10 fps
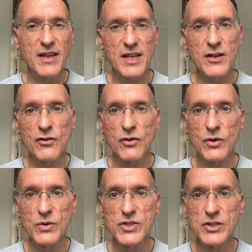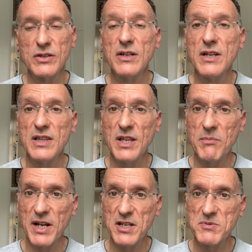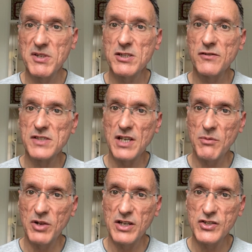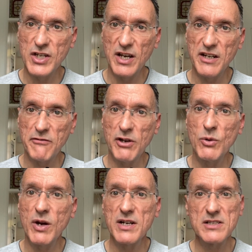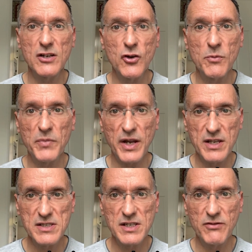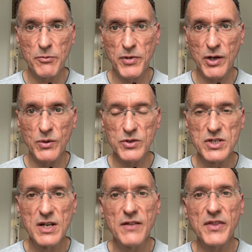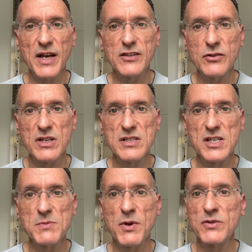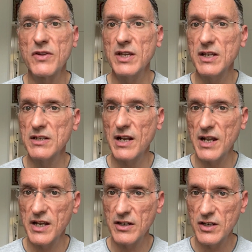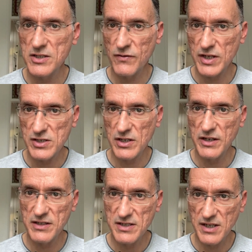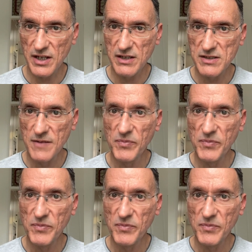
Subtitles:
In conclusion, the management of stable angina requires a comprehensive approach that addresses both the underlying cardiovascular disease